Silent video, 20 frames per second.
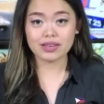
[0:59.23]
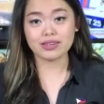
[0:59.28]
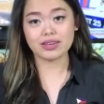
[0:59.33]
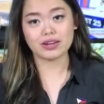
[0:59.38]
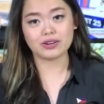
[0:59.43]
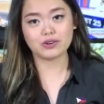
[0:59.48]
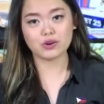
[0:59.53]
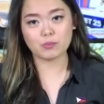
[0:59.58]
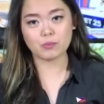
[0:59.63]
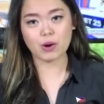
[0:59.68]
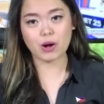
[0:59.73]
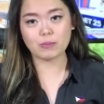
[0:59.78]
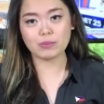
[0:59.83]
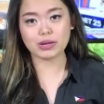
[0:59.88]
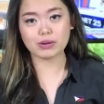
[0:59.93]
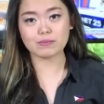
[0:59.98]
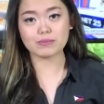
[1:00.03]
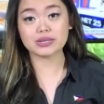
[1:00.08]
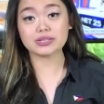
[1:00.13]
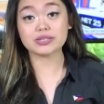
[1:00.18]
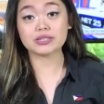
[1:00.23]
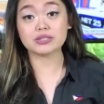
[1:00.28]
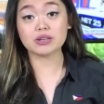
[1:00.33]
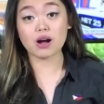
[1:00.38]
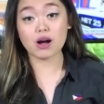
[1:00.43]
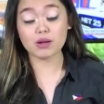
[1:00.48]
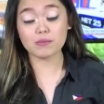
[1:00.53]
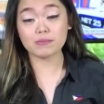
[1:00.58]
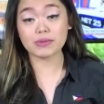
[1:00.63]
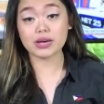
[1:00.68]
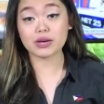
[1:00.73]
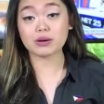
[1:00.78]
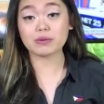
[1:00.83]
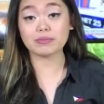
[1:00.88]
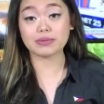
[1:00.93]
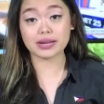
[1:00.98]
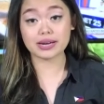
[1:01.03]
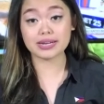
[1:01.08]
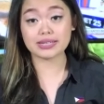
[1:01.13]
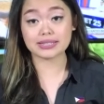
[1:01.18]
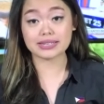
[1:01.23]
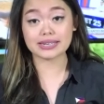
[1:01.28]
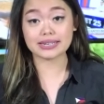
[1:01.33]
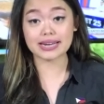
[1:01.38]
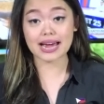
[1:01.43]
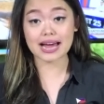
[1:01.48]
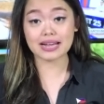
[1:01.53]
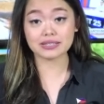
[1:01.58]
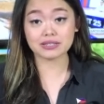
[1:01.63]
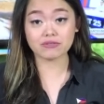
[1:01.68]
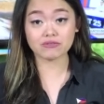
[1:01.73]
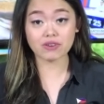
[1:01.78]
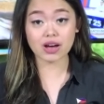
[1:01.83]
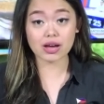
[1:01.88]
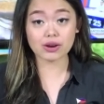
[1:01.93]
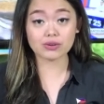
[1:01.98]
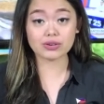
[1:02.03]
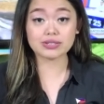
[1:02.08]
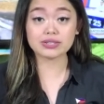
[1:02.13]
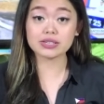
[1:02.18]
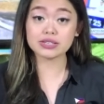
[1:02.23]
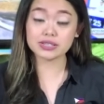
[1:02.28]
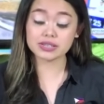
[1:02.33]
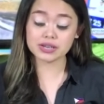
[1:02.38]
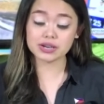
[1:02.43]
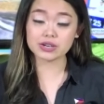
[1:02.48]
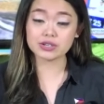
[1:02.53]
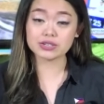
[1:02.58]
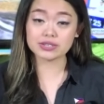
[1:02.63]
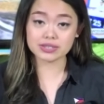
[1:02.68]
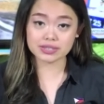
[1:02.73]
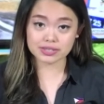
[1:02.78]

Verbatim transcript: Yet the public must not be complacent as the virus is here to